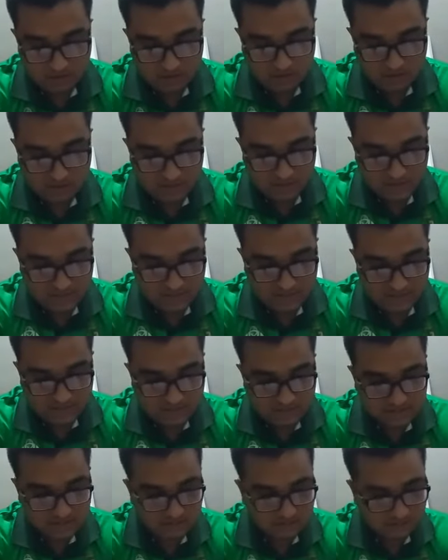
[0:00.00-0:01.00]
Next,
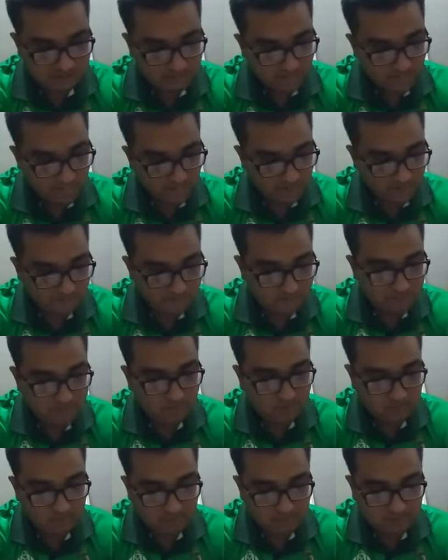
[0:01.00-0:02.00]
it
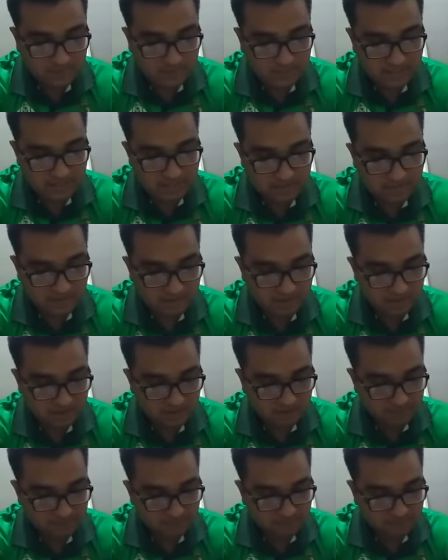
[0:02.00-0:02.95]
will be number